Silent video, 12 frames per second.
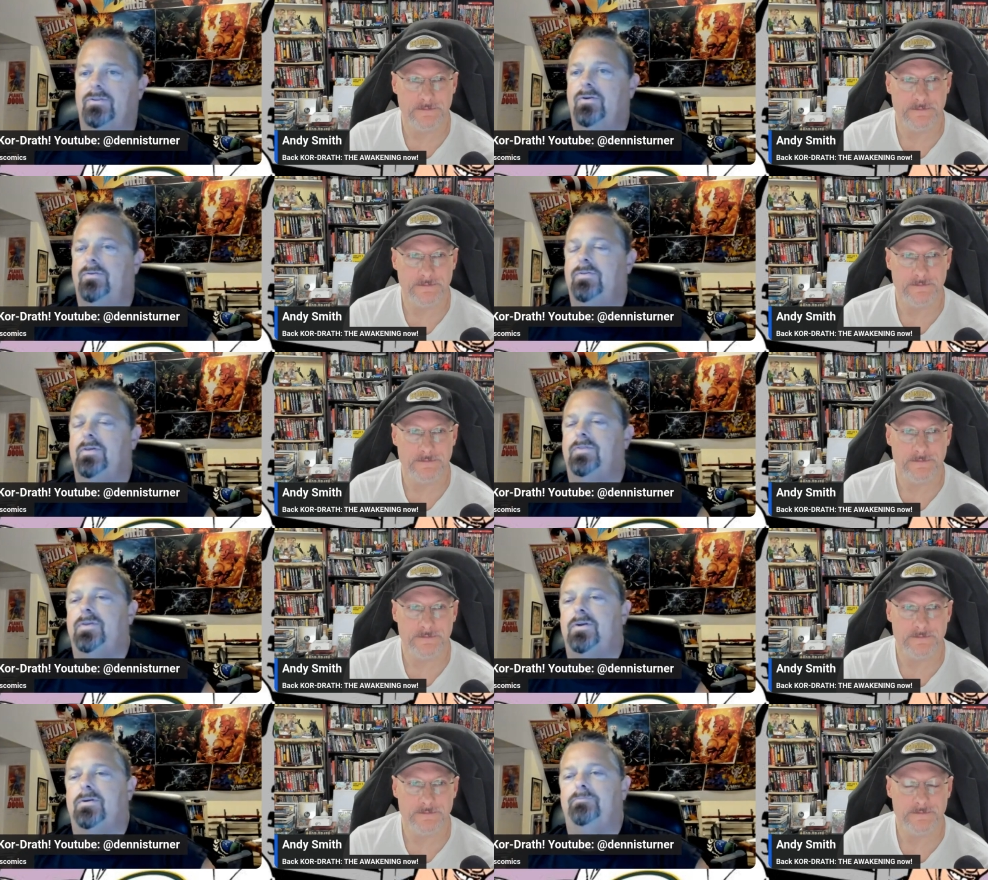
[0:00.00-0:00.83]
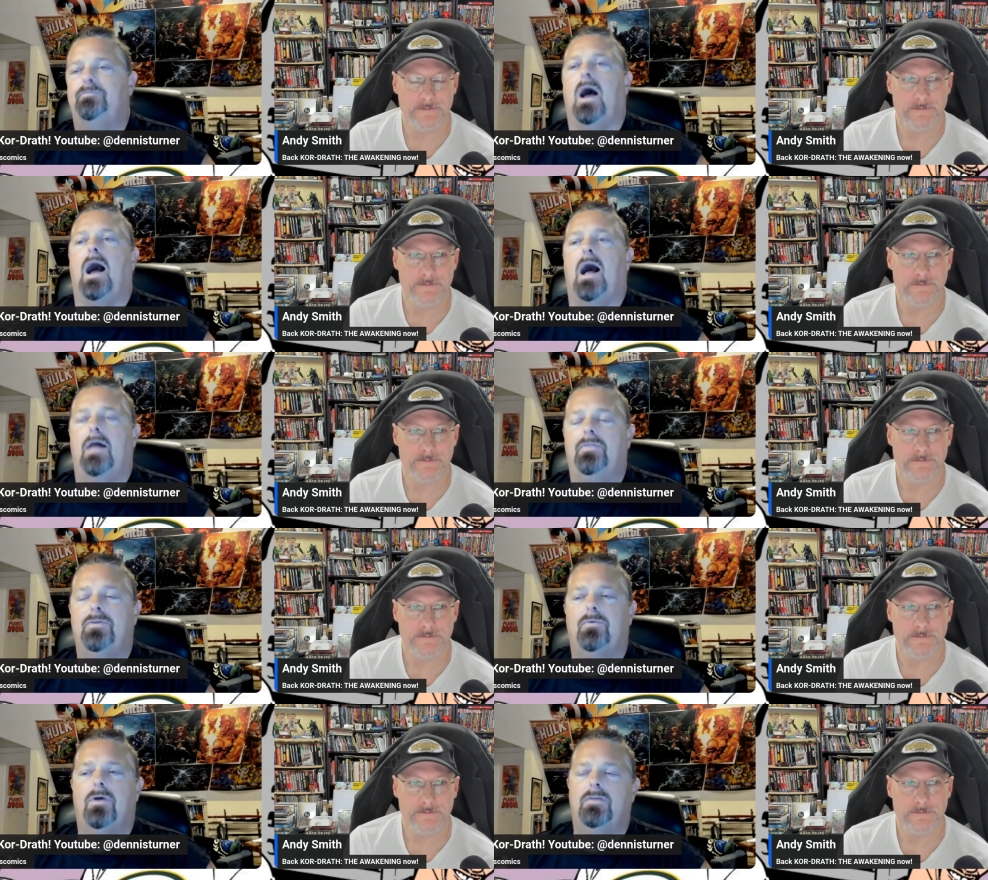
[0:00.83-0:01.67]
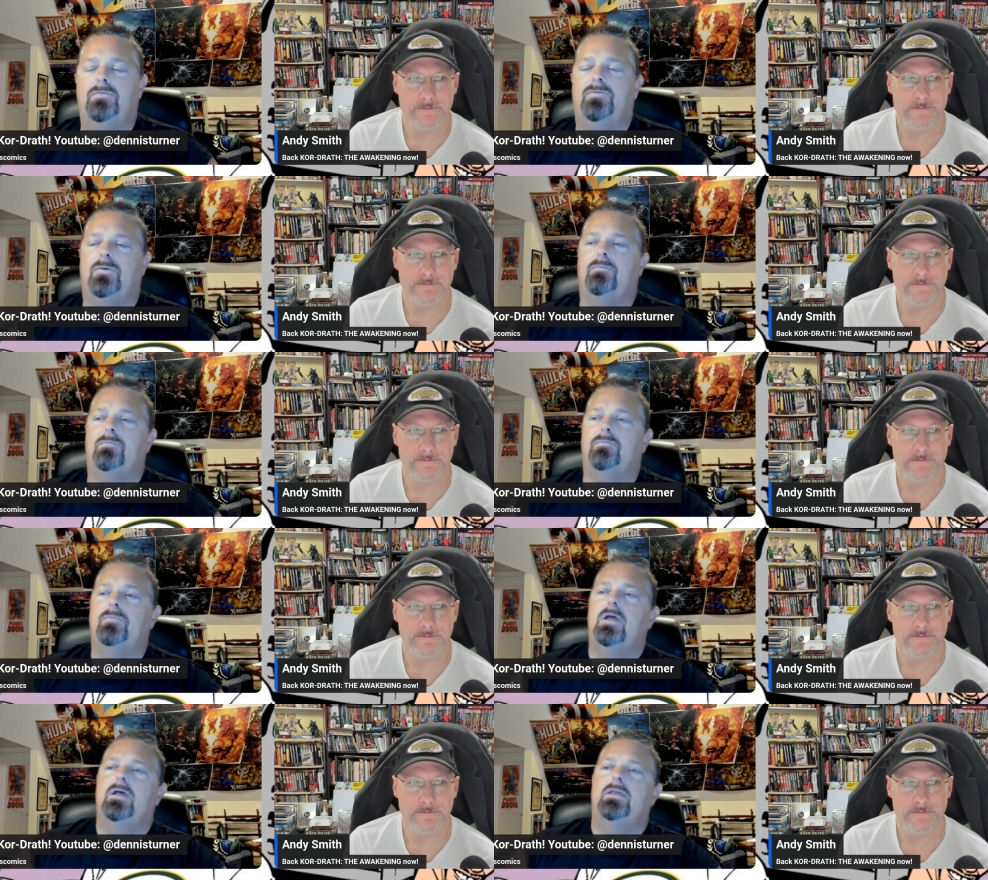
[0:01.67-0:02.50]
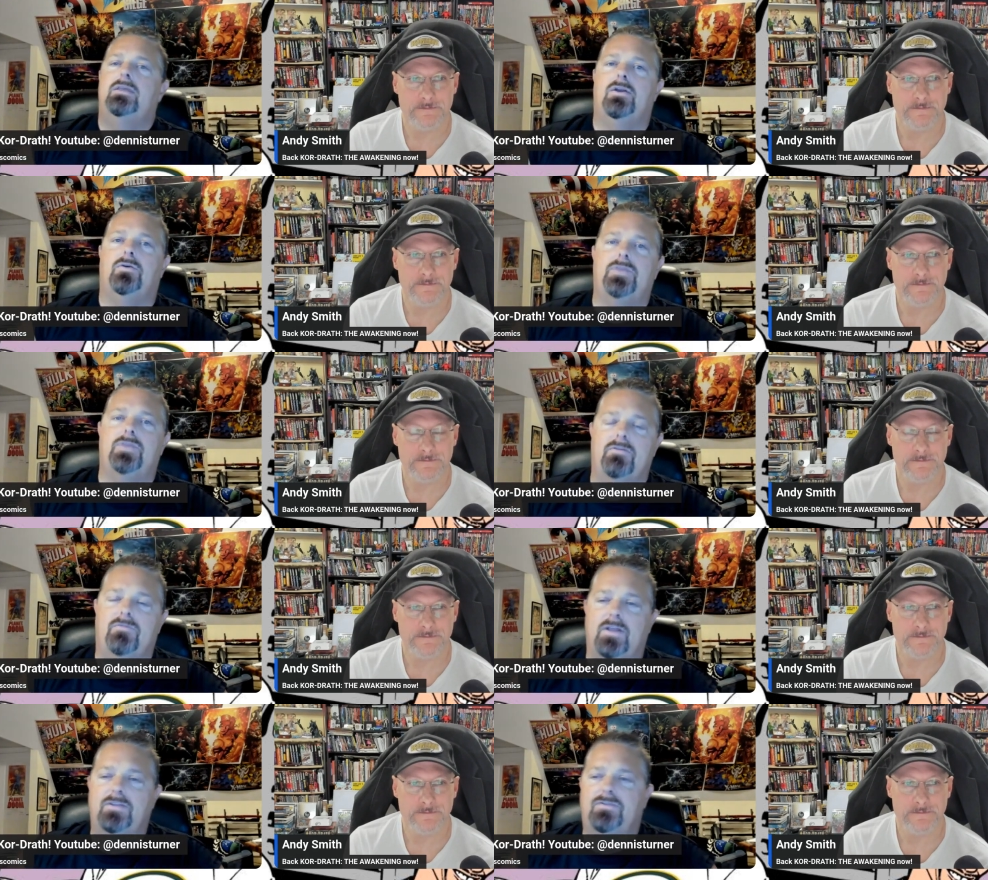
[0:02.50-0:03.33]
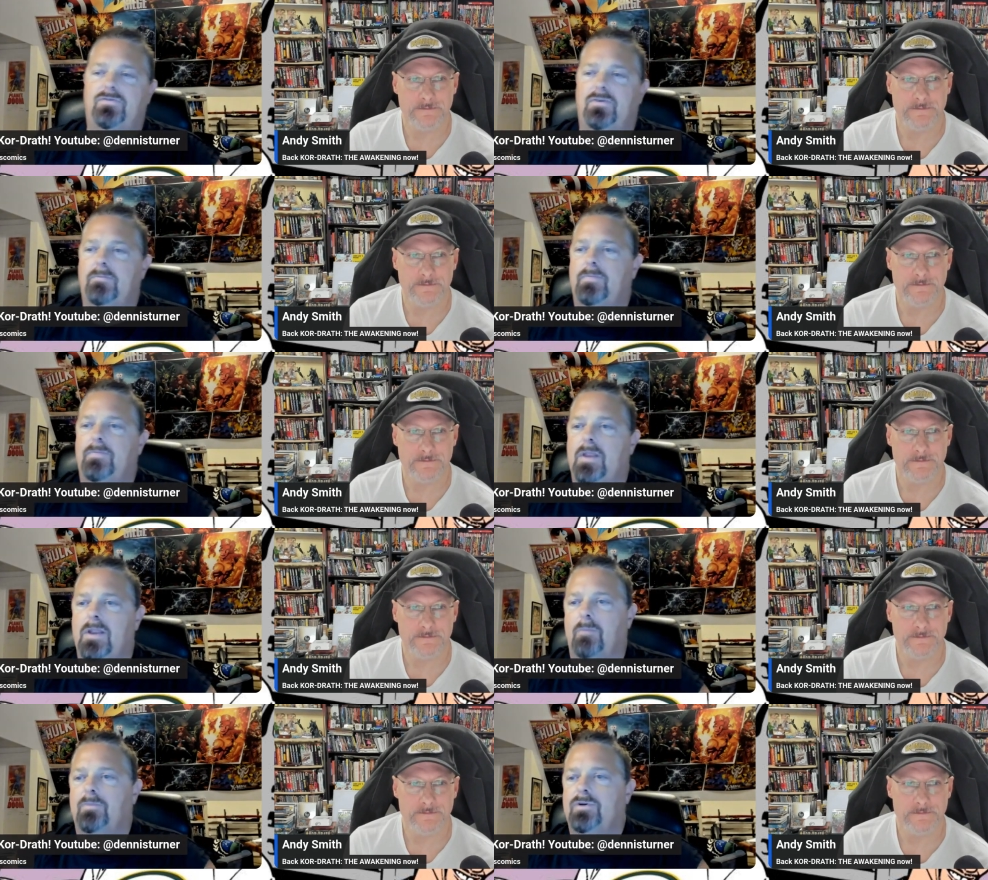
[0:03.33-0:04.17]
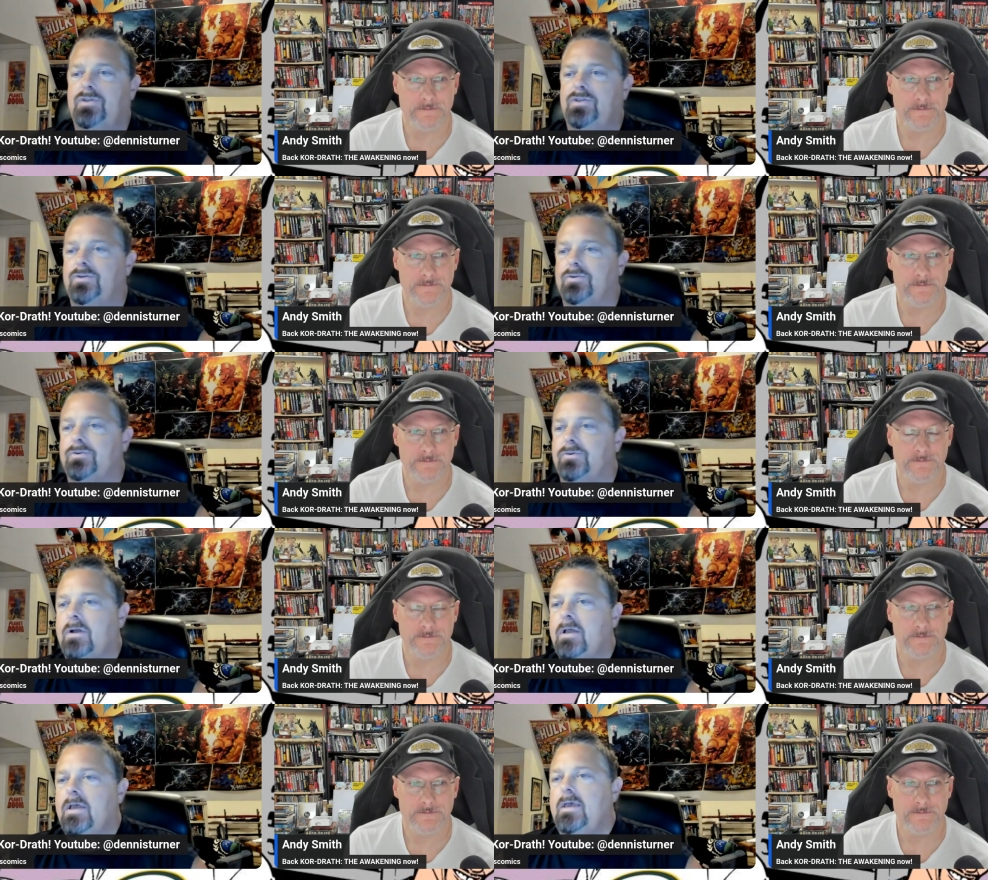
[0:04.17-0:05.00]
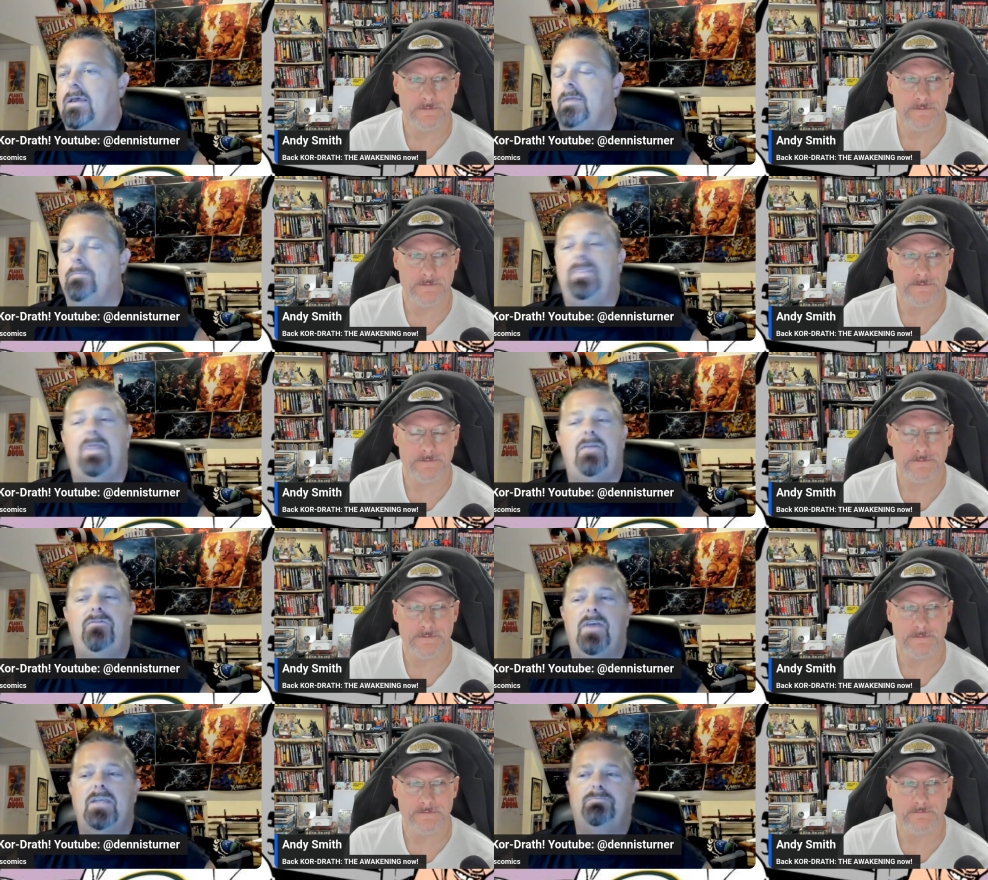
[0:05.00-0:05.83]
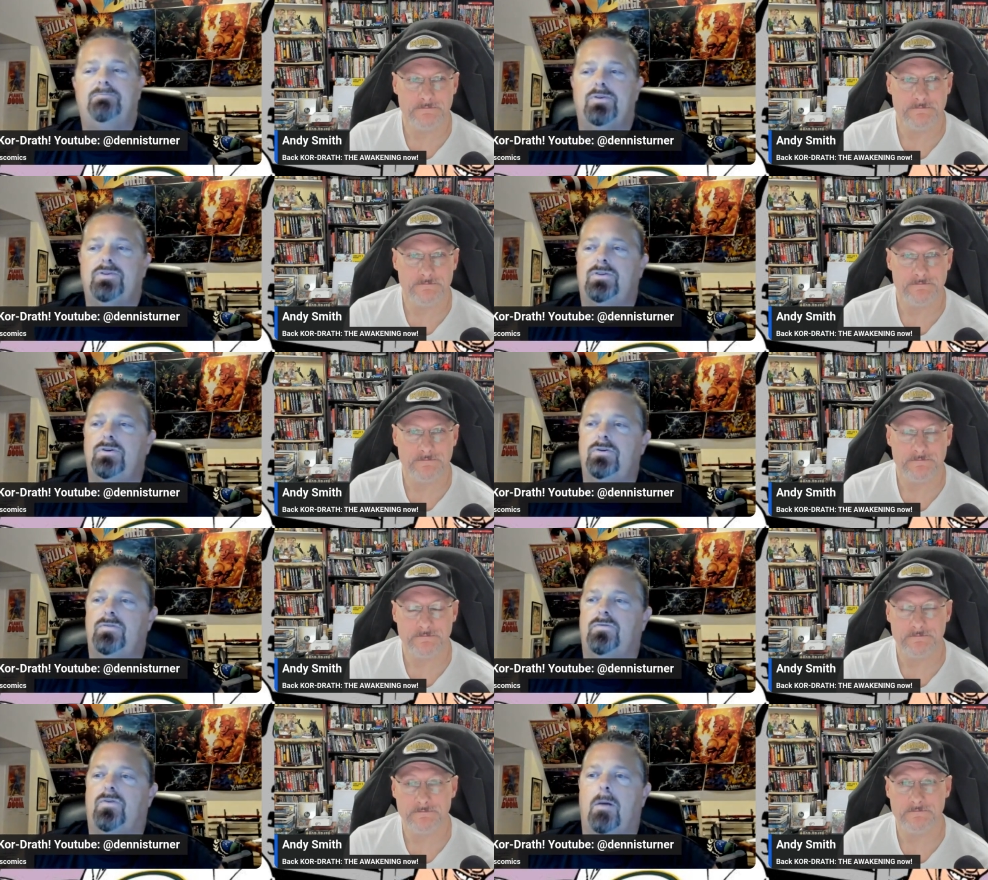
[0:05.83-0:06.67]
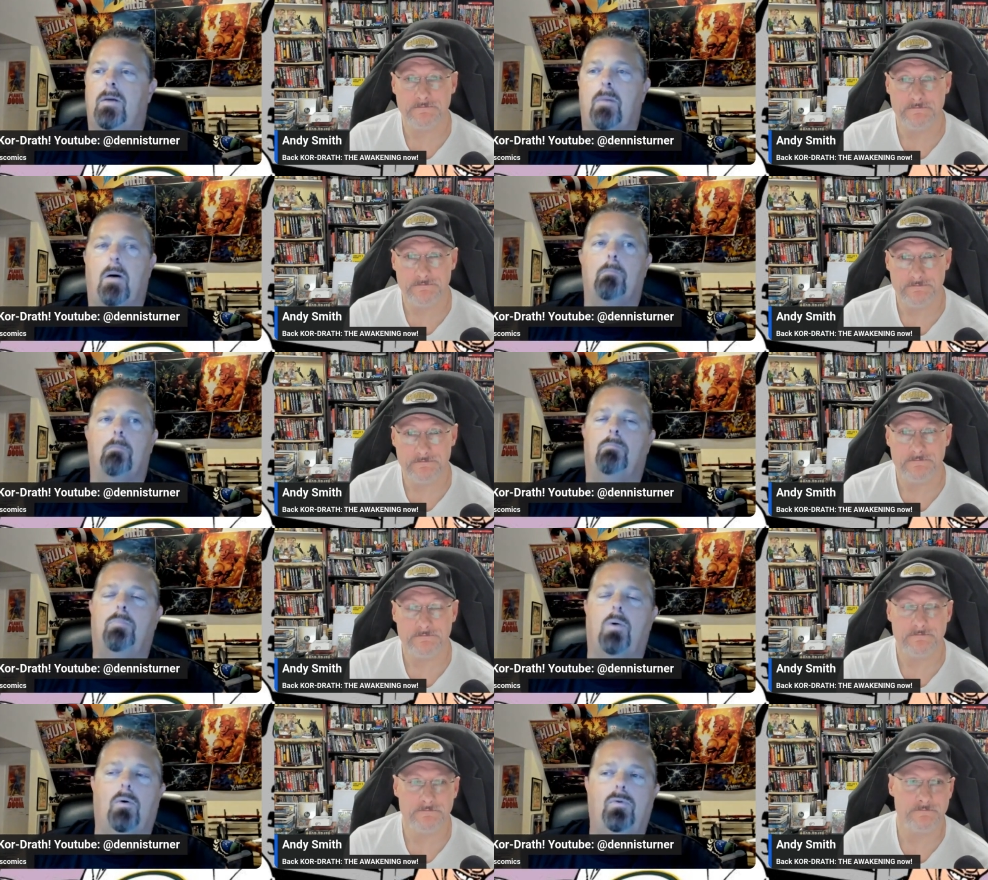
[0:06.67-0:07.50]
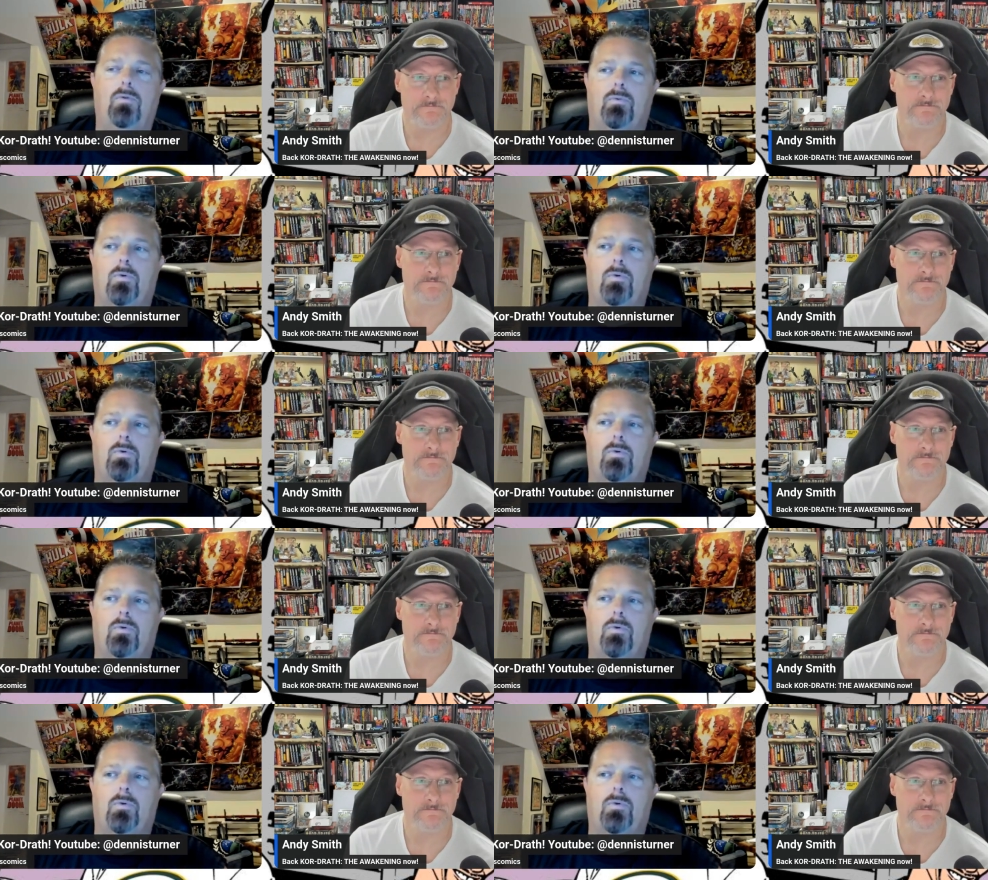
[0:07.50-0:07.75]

Speaker 1: know that they're on the run from you know the events from number two but they face pursuit from both